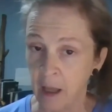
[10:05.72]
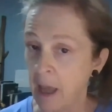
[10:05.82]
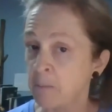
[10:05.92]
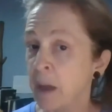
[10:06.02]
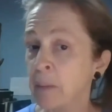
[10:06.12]

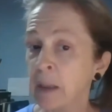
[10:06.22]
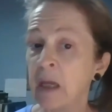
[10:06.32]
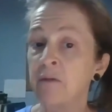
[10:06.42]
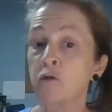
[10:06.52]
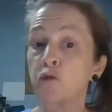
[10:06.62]
and maybe
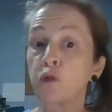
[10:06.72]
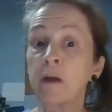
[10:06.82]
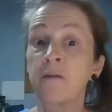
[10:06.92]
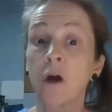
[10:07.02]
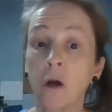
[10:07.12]
even
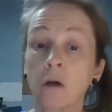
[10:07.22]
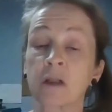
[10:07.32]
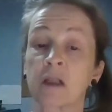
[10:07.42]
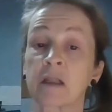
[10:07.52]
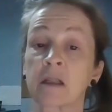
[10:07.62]

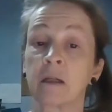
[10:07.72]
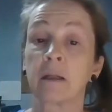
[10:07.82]
reverse,